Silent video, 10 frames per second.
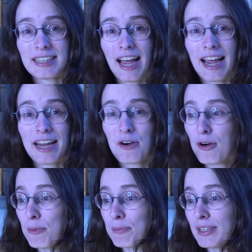I
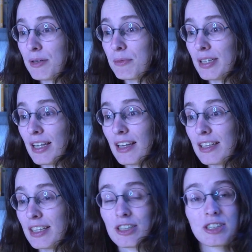hope they
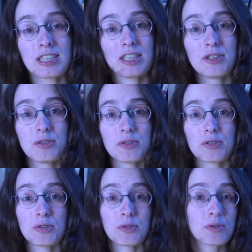will continue
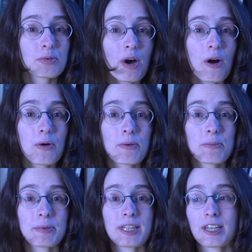to
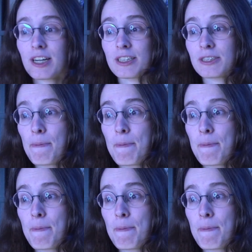grow because